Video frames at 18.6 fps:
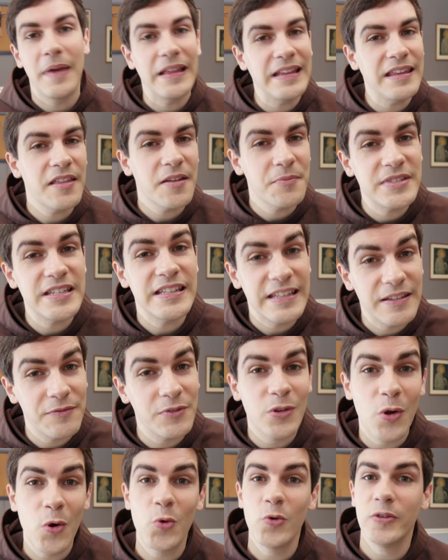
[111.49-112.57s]
many of them didn't
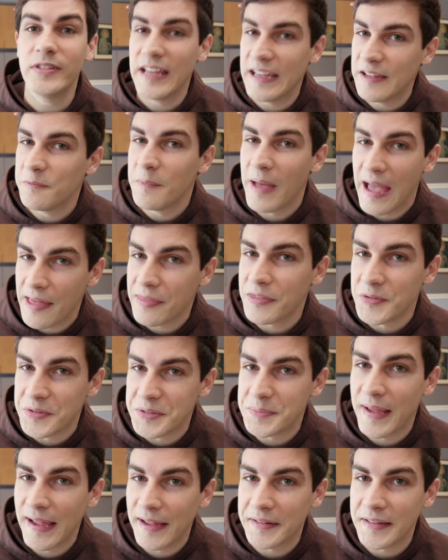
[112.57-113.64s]
even know who Dave
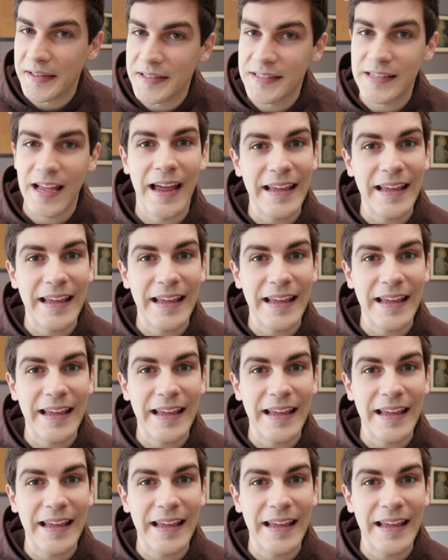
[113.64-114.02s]
Matthews Band is.